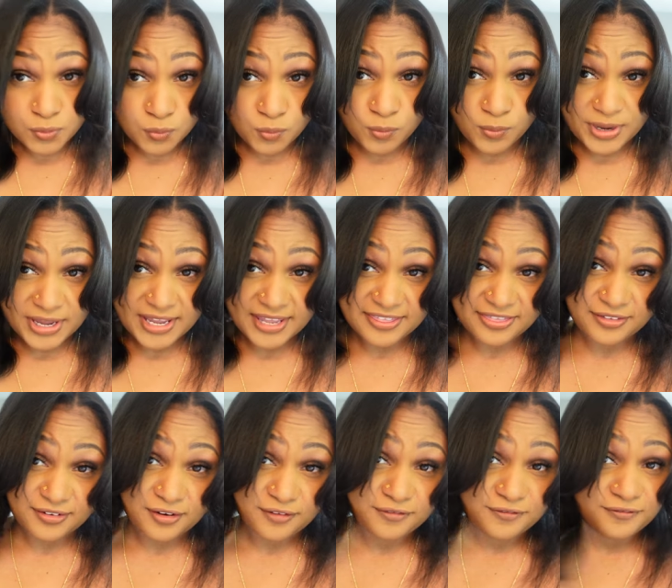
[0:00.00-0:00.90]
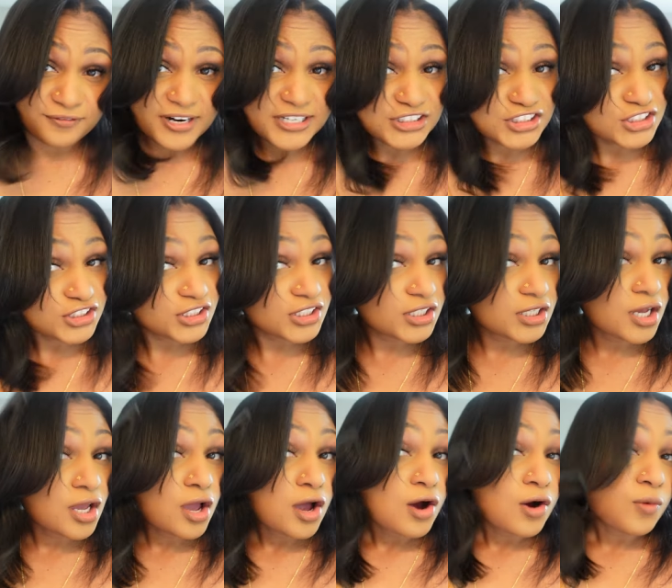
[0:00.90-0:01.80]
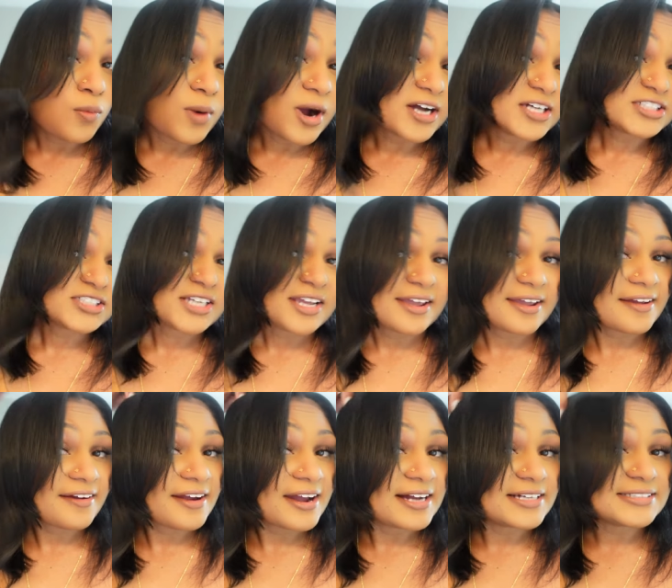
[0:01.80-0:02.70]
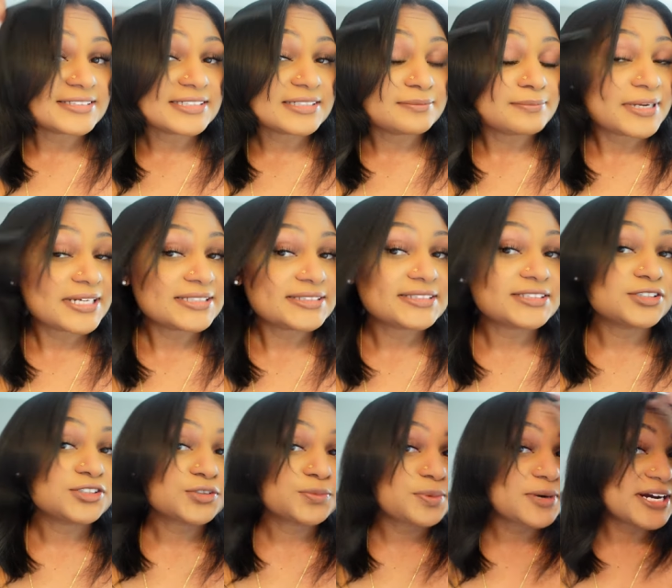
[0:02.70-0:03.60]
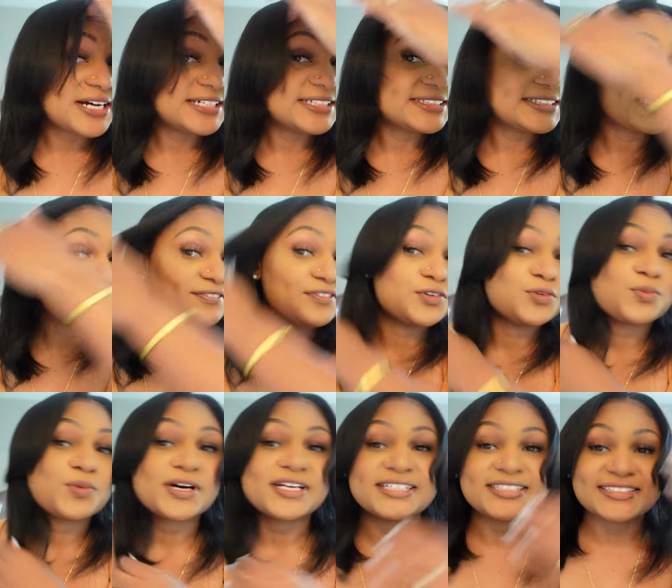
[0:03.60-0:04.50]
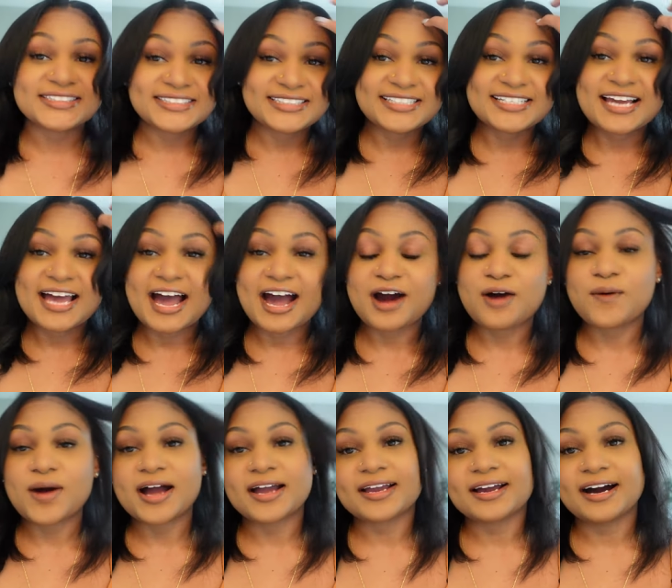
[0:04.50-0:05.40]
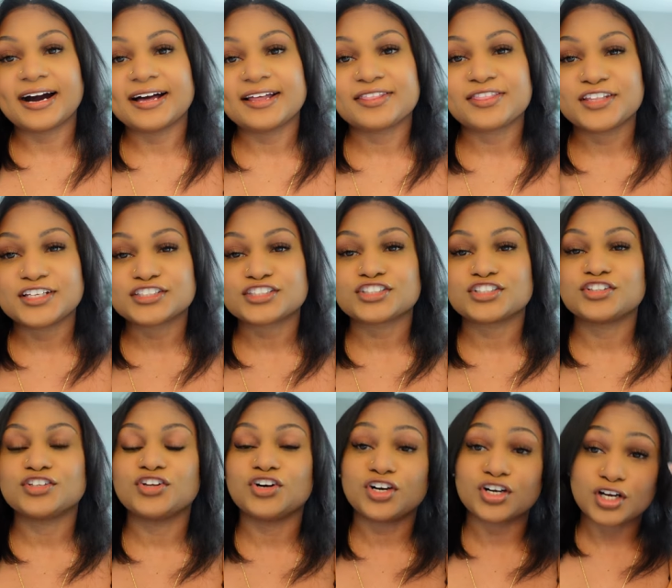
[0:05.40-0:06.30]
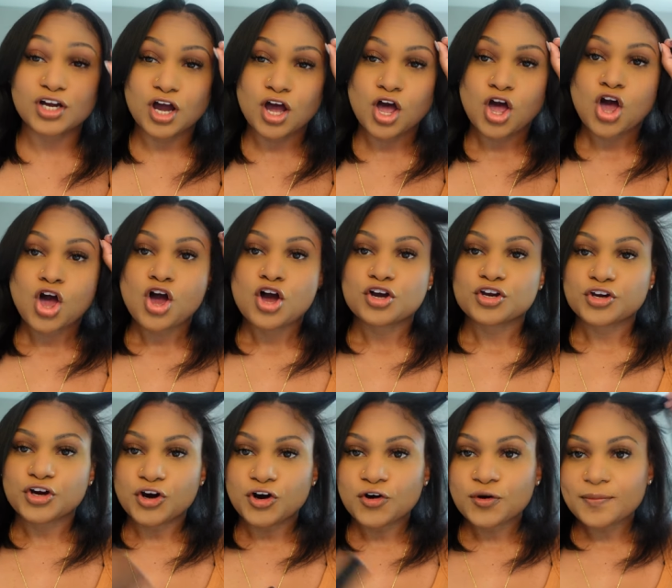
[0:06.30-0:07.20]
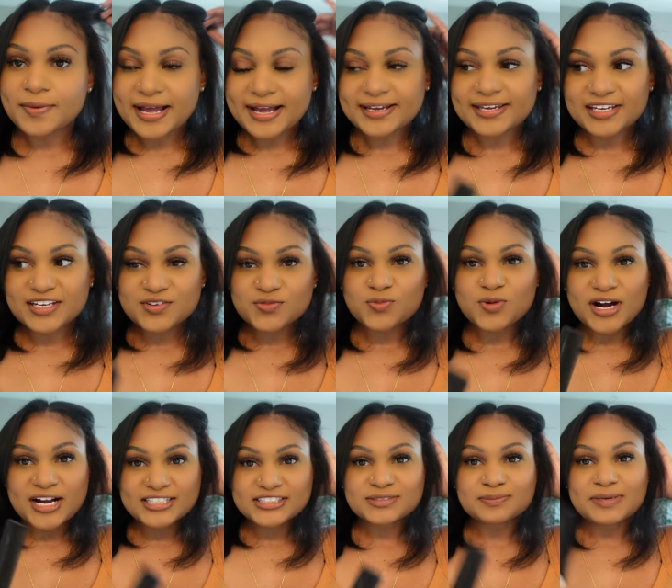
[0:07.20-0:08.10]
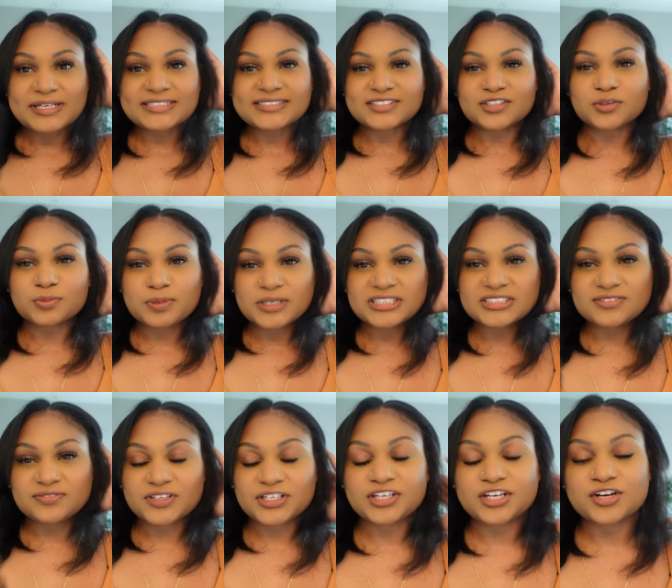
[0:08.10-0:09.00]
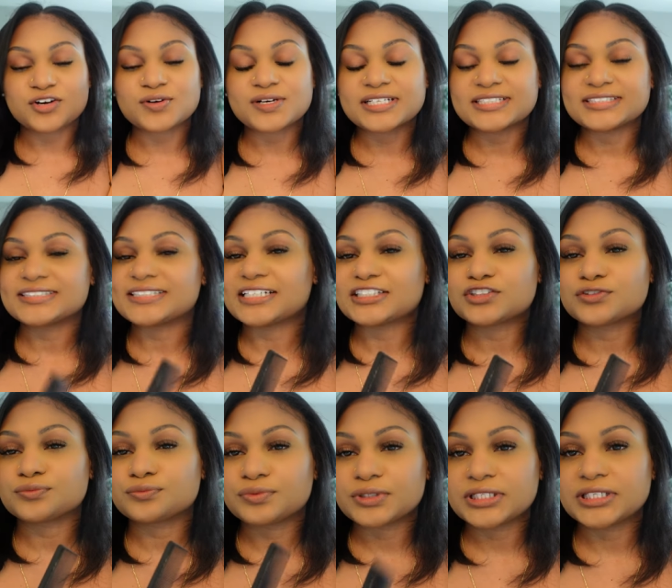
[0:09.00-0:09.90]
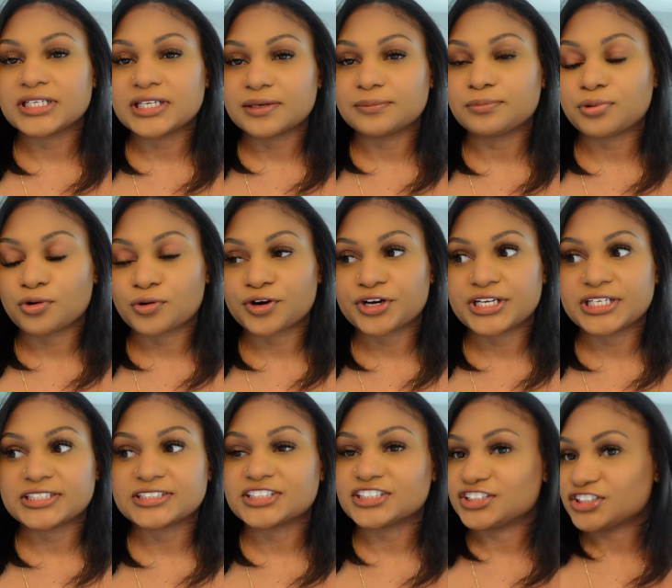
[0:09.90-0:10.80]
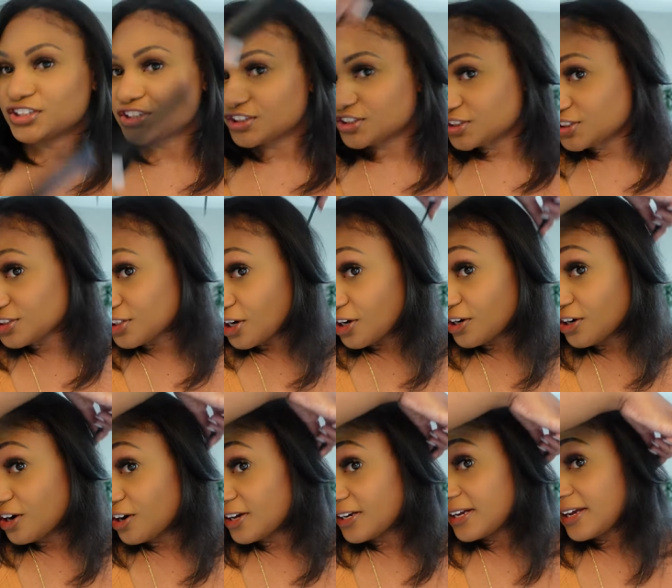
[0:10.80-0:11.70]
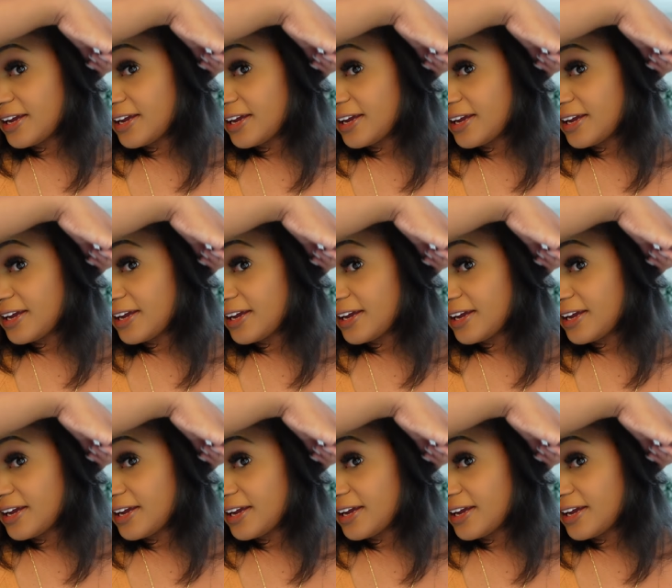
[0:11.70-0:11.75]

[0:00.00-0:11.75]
with freshly washed hair. I did my silk press. If you wanna see how I got this look, go back and watch my silk press video because that's really important to just start on